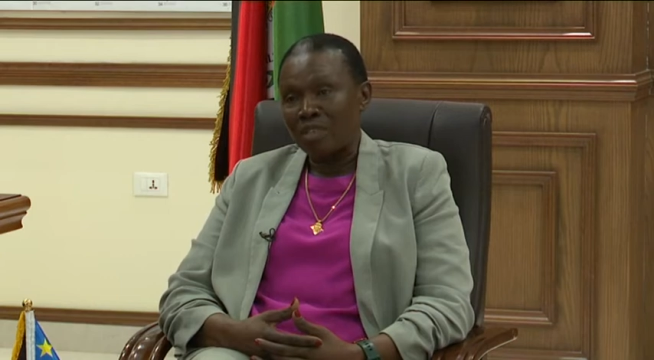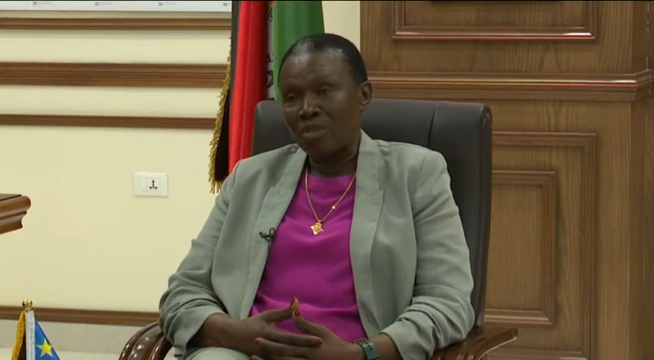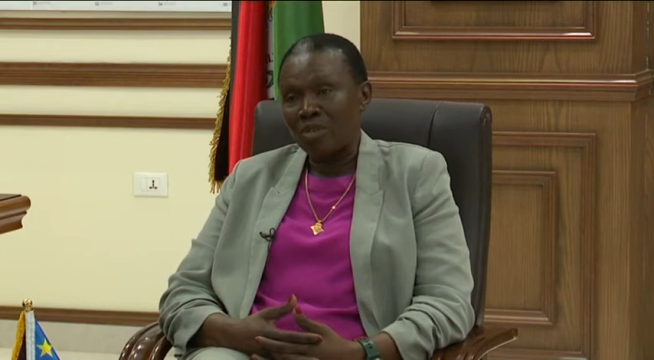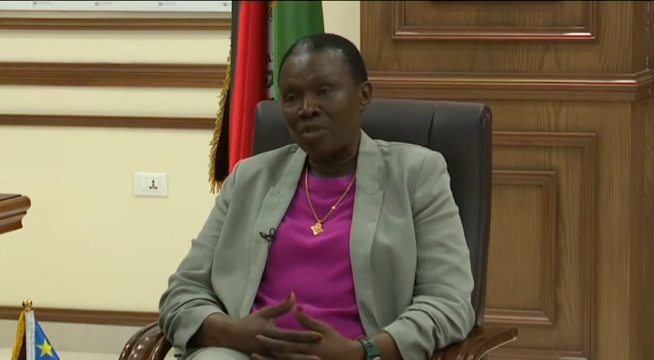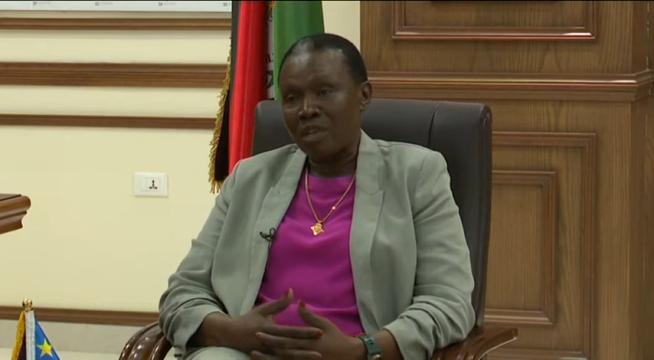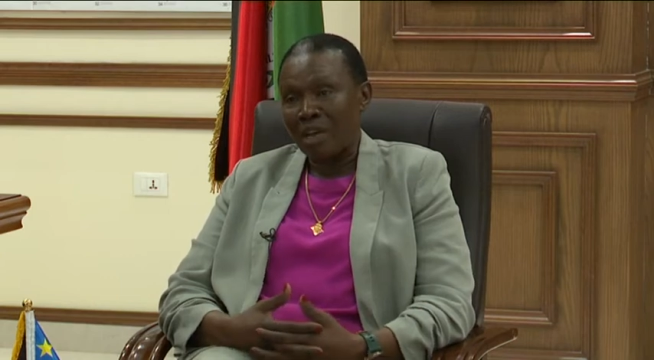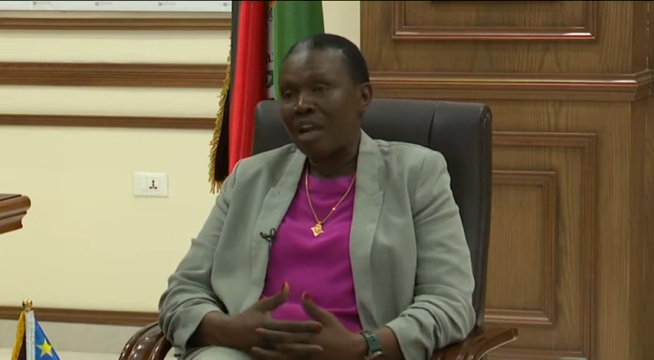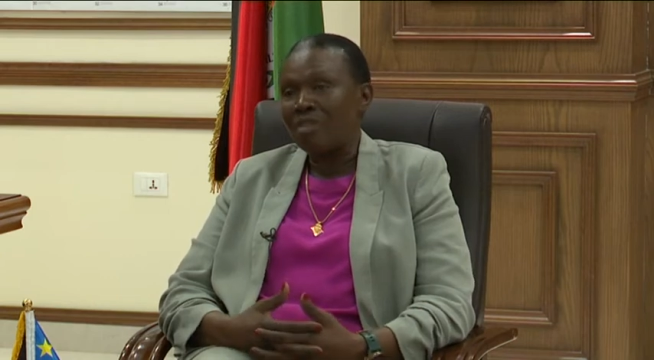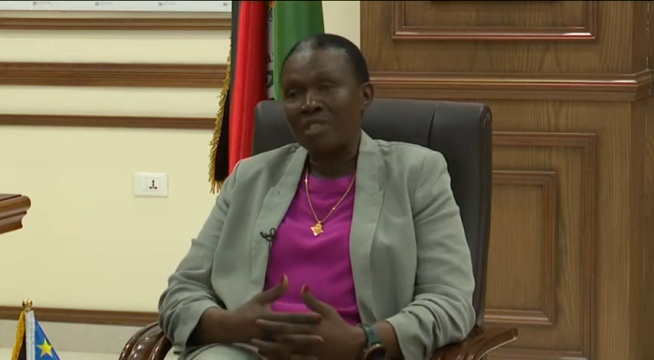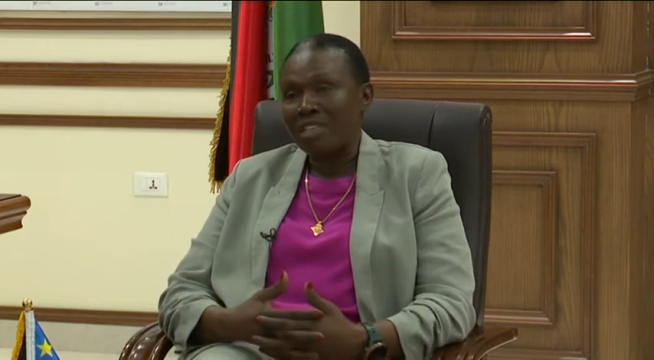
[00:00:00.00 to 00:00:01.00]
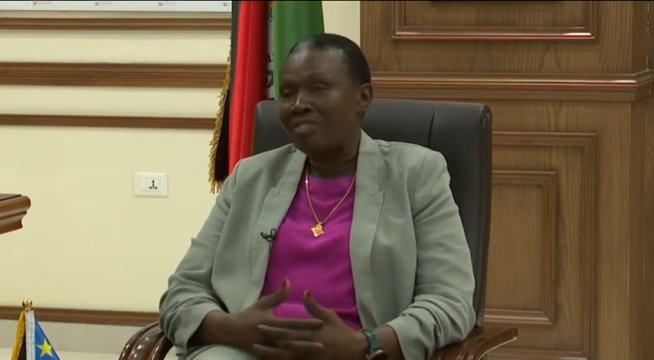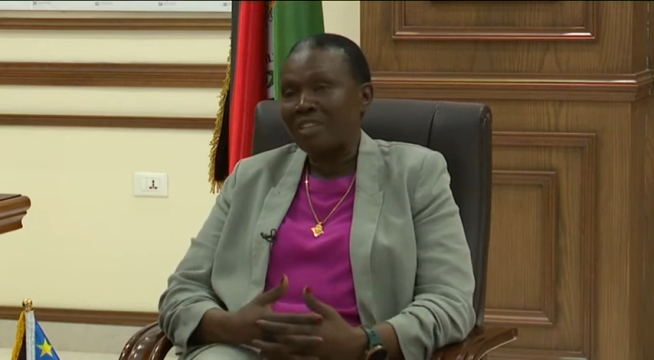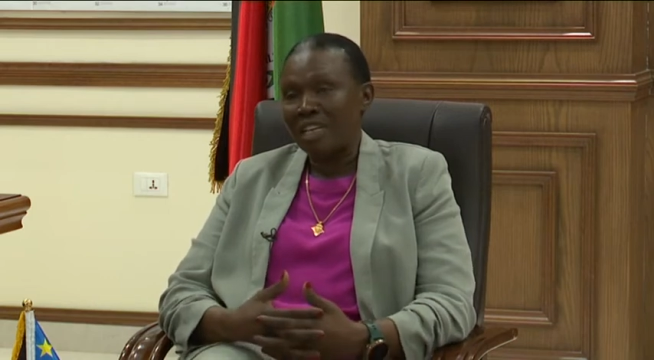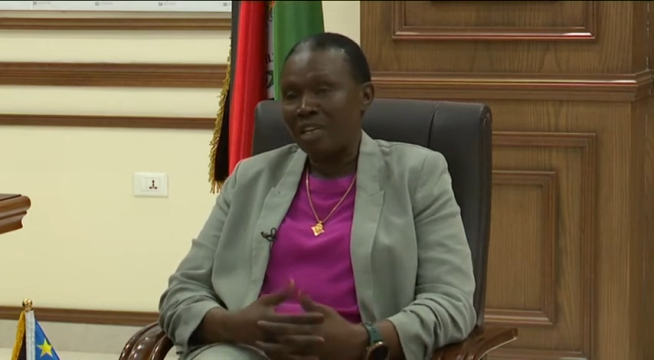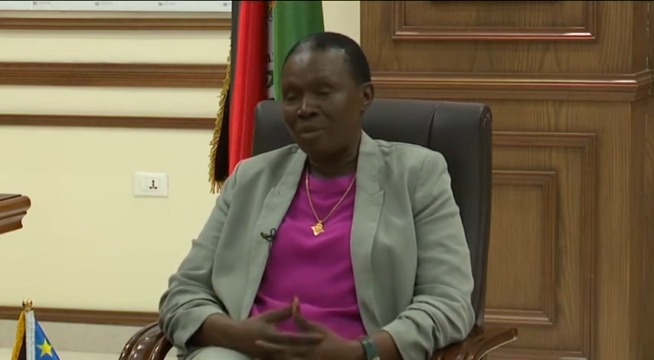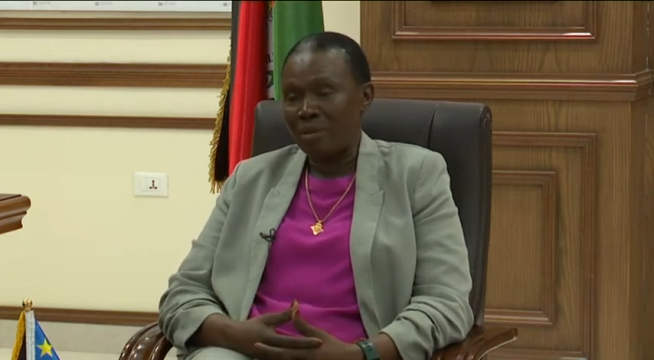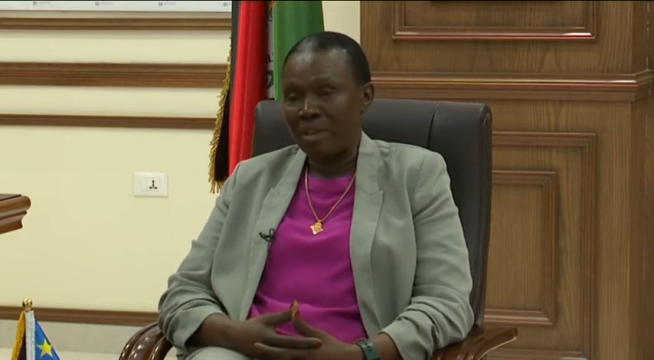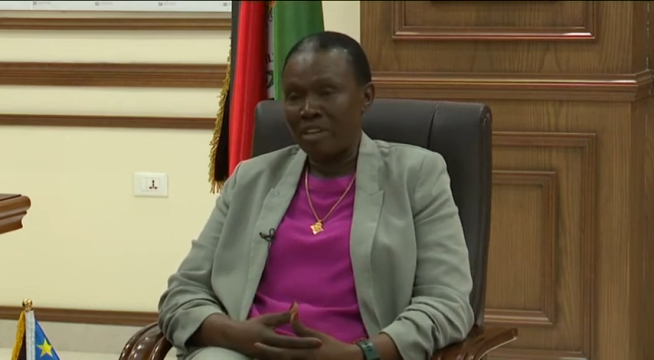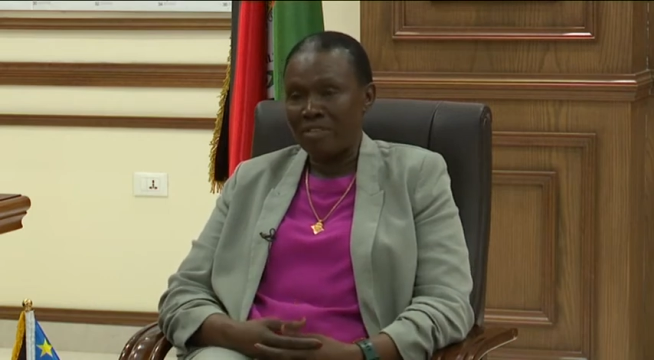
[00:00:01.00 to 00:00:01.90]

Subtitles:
So the country definitely will benefit.